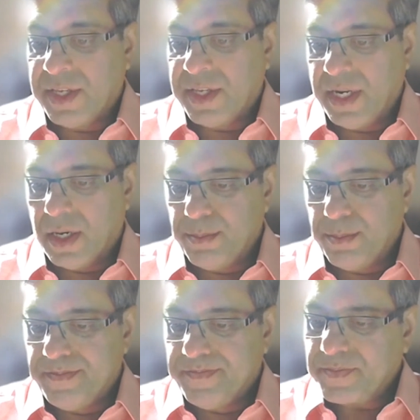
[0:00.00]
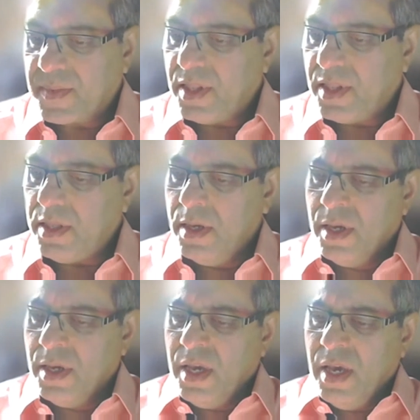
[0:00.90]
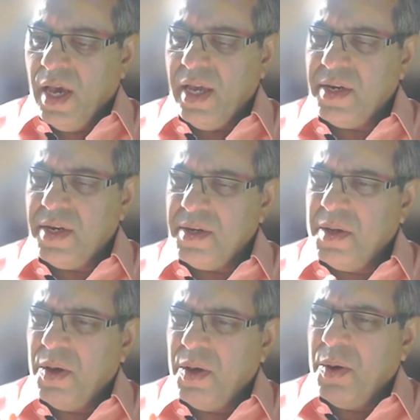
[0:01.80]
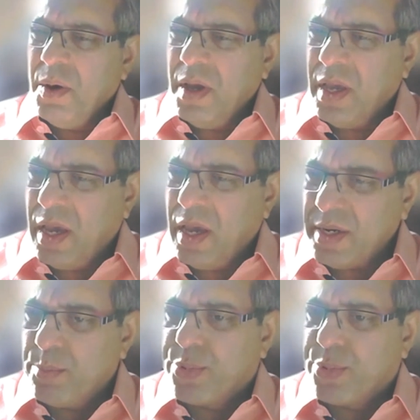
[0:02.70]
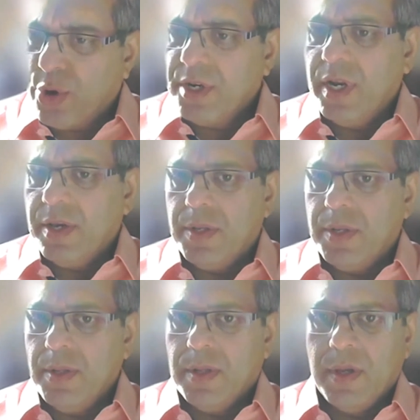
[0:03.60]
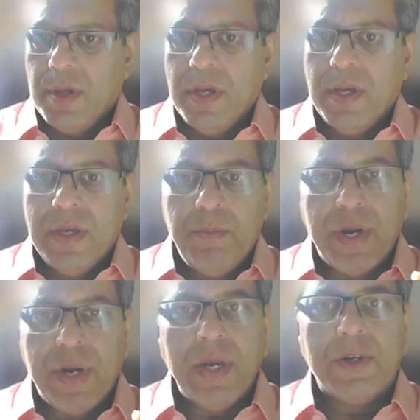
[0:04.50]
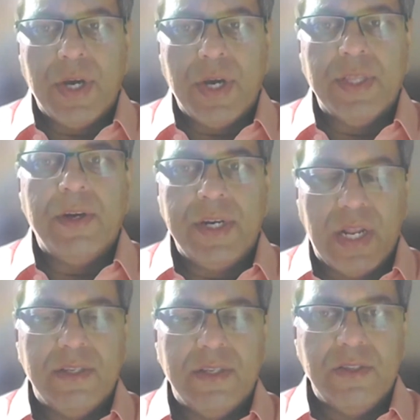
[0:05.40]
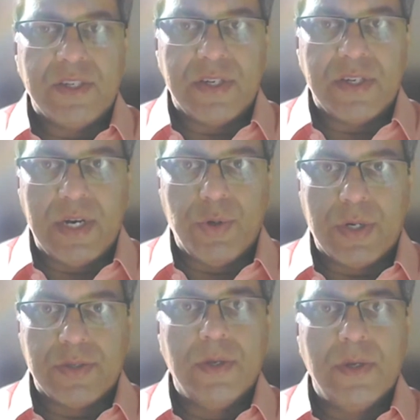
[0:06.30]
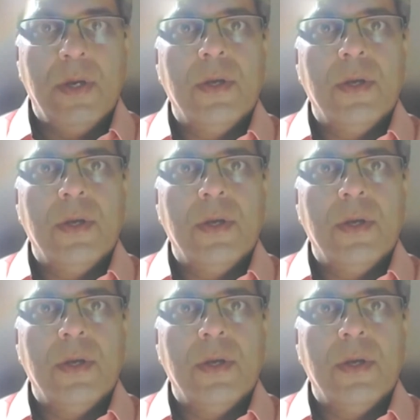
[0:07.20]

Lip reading: setting up. And at a broader level, bringing together intelligence networks.